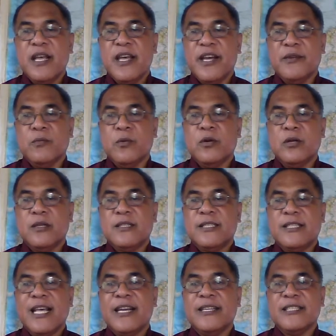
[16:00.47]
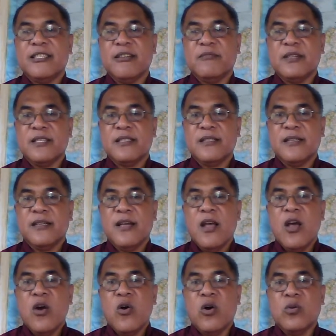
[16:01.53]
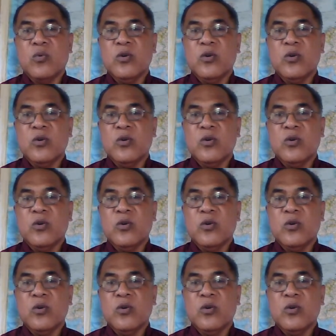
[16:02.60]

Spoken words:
and word study sermons. On